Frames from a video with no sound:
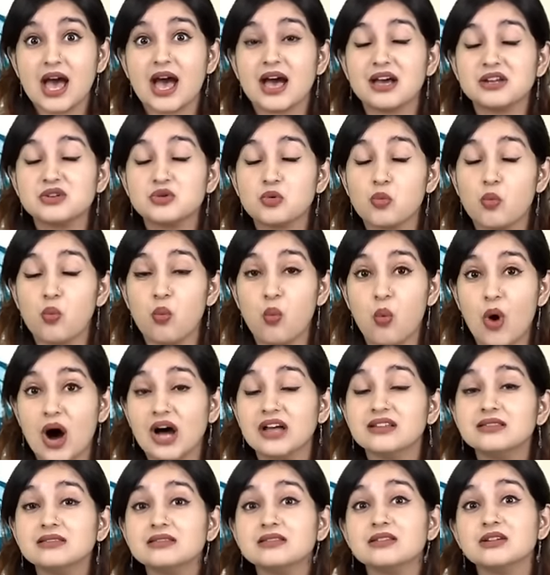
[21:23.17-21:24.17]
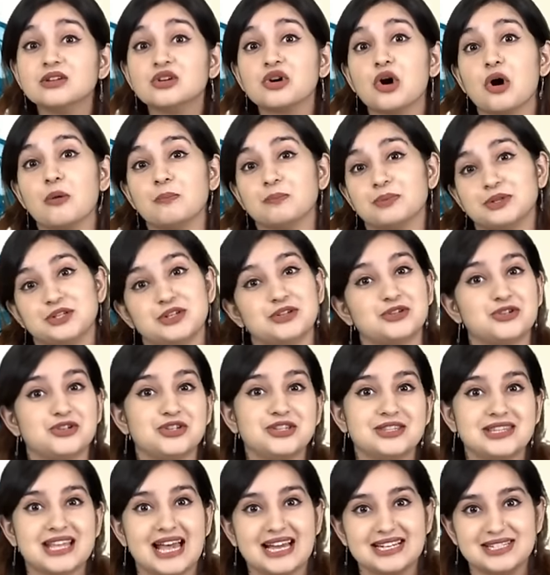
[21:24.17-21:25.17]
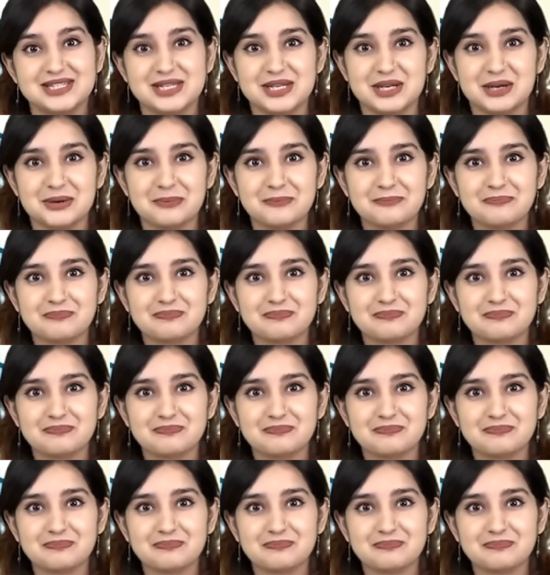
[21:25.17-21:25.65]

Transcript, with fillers: and won the competition that year.